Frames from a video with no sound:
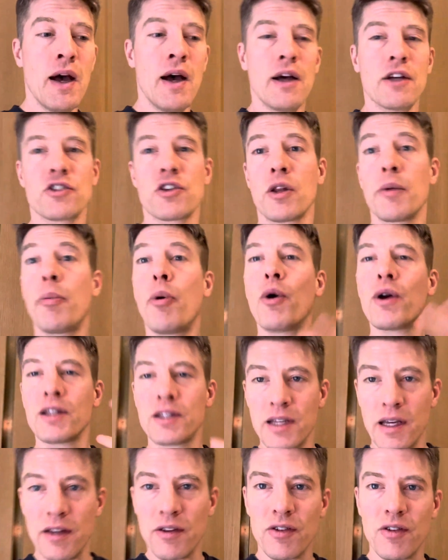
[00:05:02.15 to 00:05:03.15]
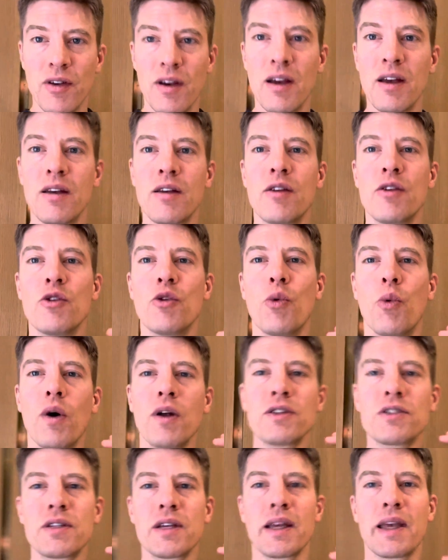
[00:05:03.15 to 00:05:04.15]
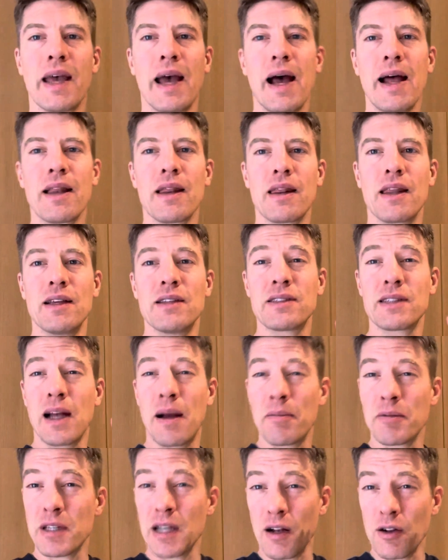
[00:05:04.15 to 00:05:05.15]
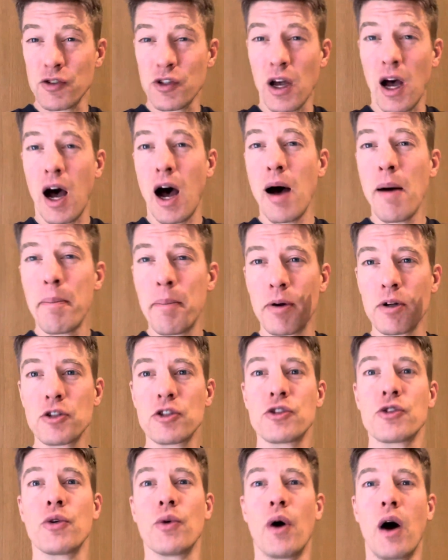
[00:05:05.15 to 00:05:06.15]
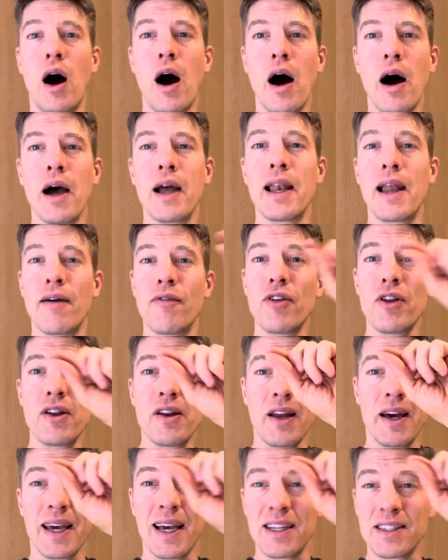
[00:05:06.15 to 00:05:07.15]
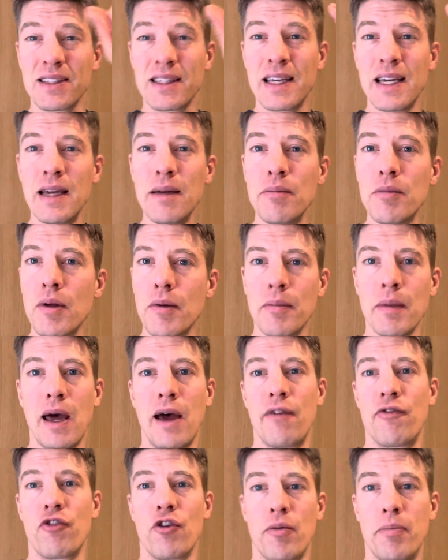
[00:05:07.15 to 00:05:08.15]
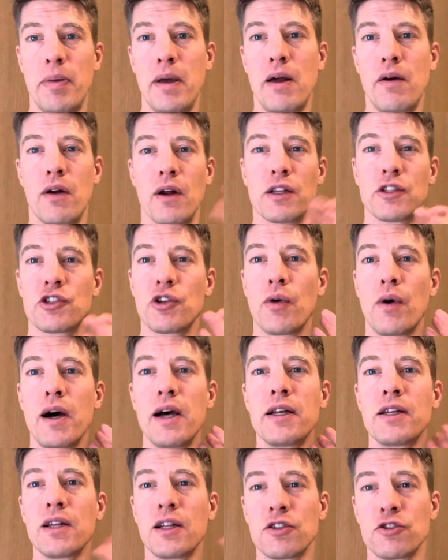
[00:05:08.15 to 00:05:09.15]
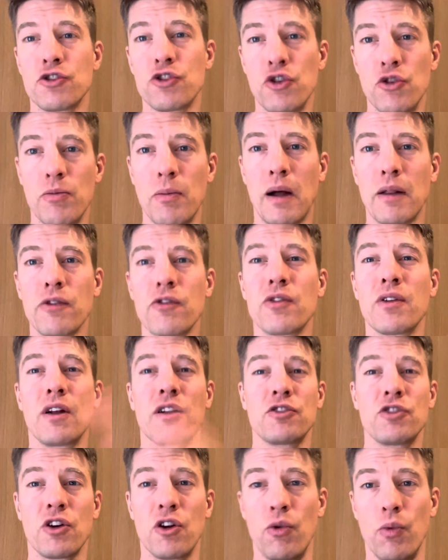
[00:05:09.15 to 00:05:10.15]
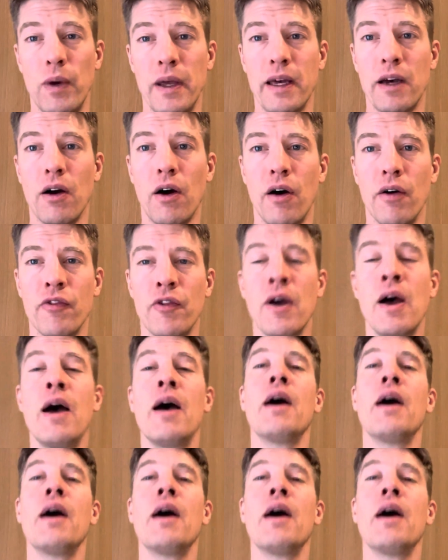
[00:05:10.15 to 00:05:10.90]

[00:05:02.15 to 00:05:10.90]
So the point is, you want to get these stem cells up to a high level and I guess keep them there for a period. So I'd done 2 months and I took a week off.